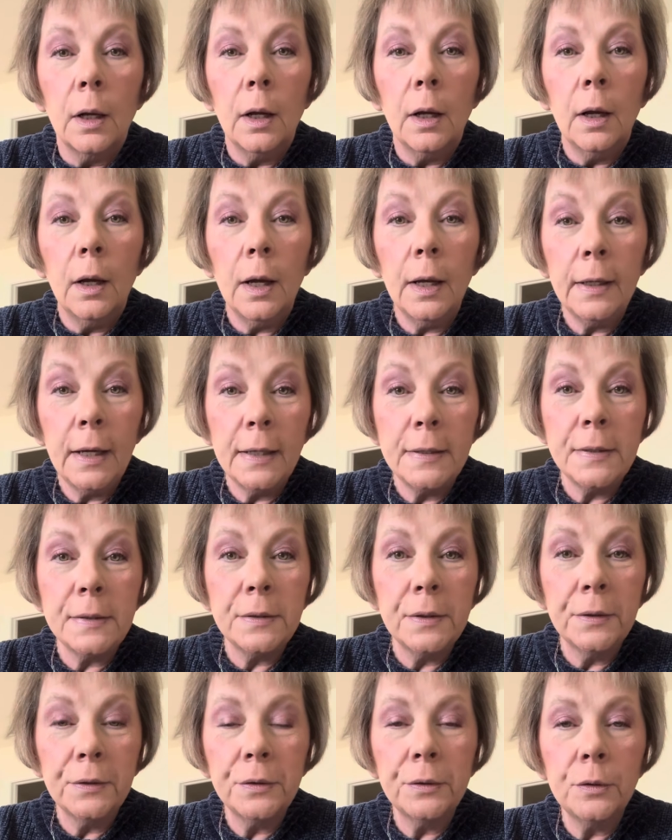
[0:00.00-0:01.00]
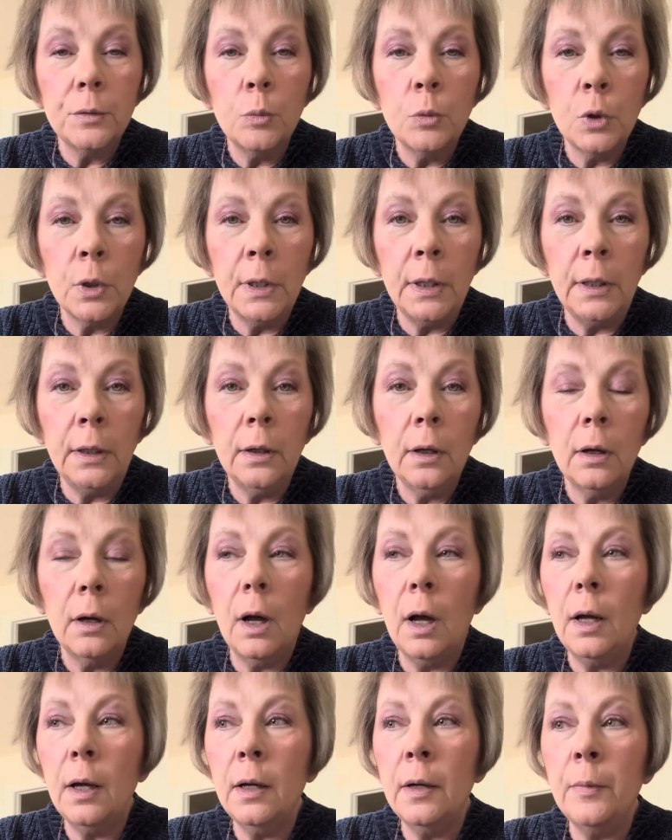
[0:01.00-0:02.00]
Hi guys, good morning.
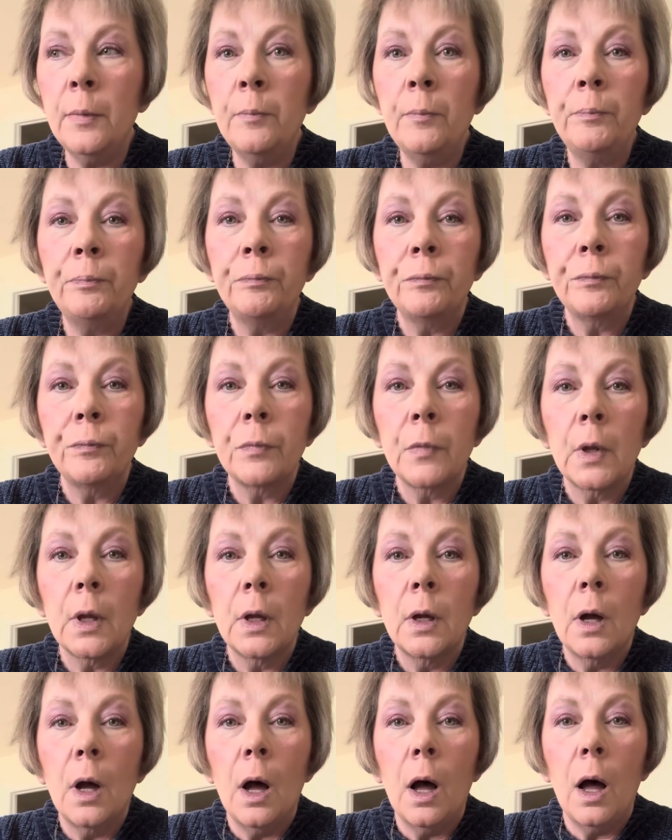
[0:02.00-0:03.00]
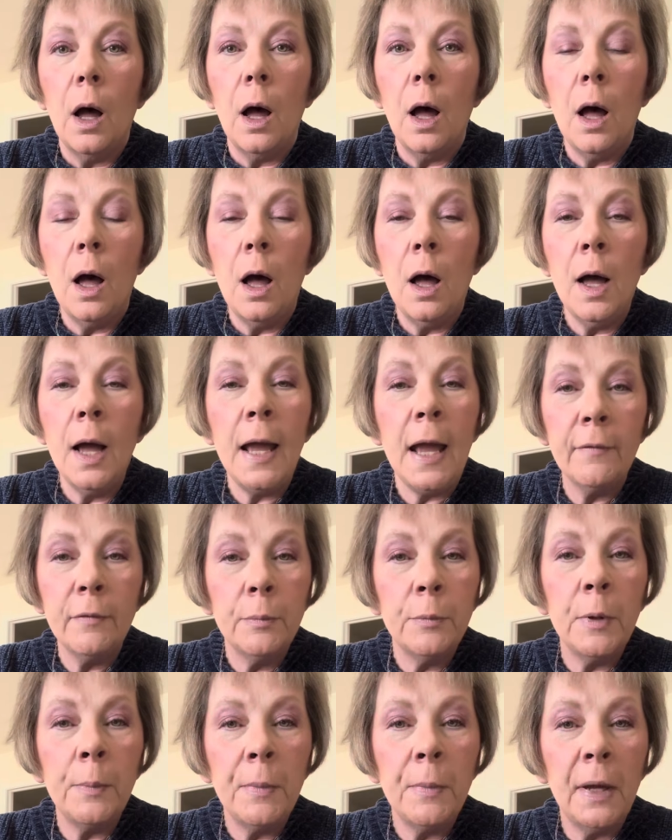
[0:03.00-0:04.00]
I
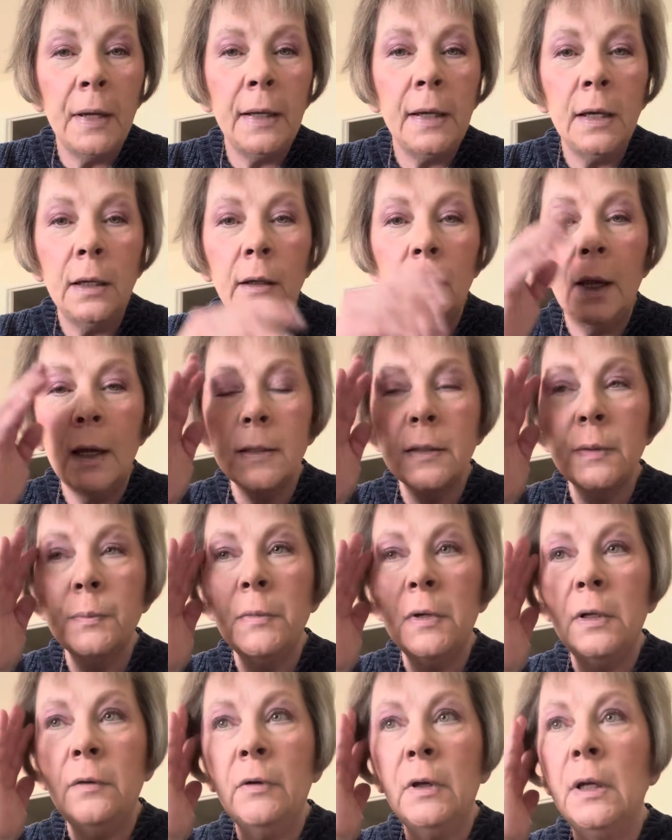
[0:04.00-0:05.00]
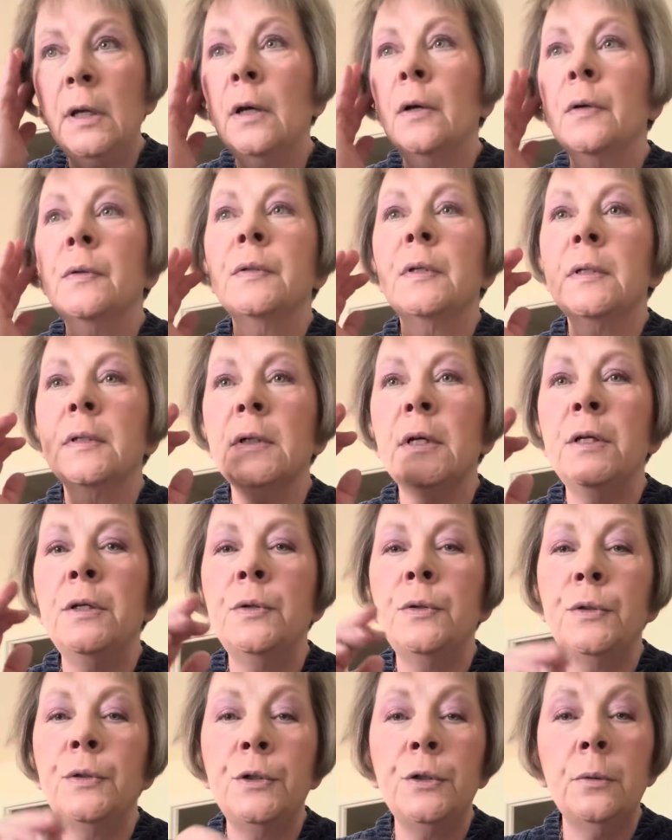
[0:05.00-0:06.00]
haven't been making as many videos as I
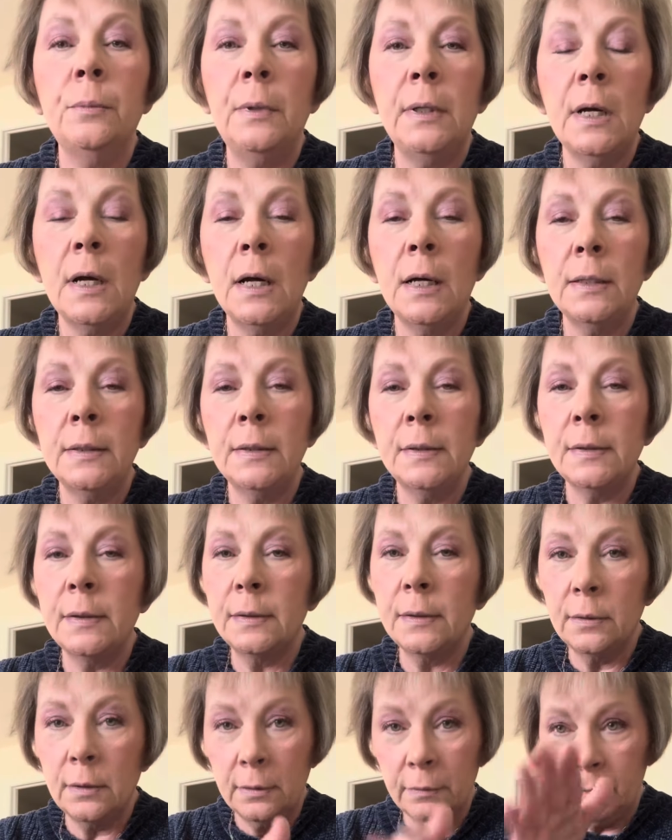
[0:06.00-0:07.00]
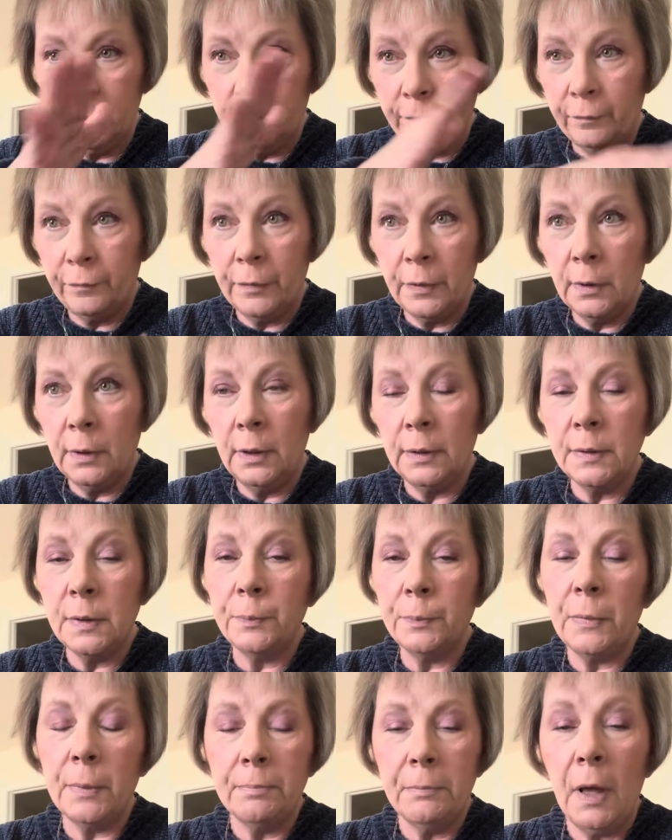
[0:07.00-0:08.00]
used to because the
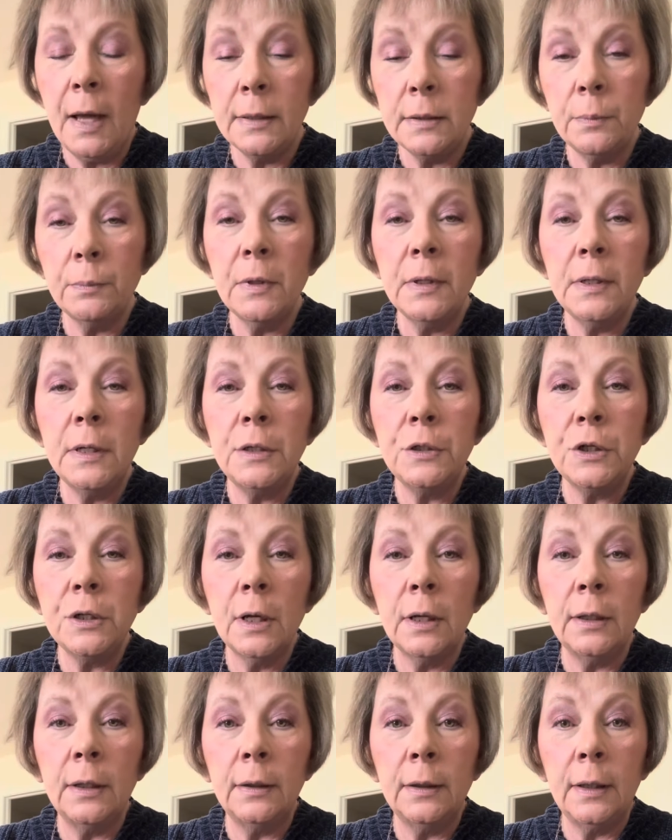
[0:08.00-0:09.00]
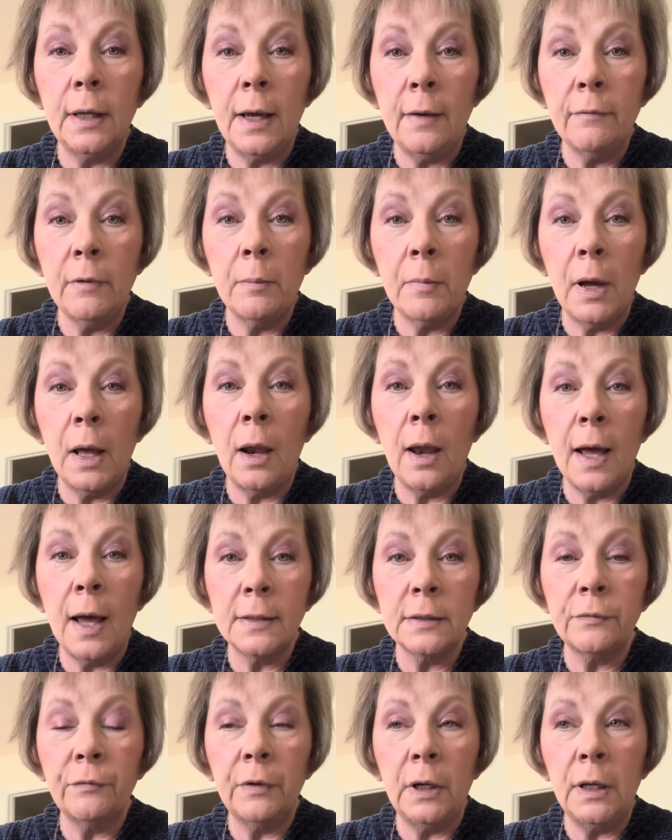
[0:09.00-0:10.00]
explanation I gave on my
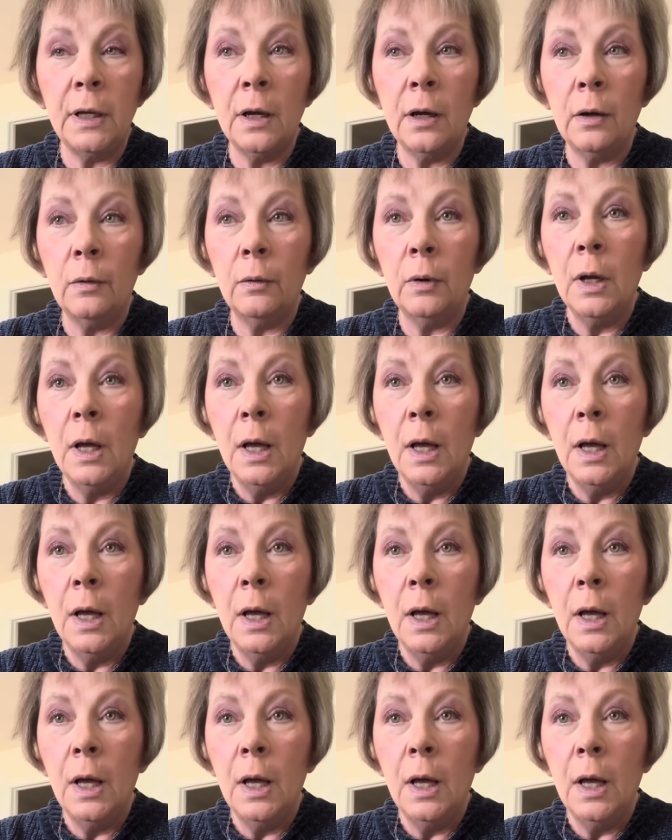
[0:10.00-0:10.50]
last video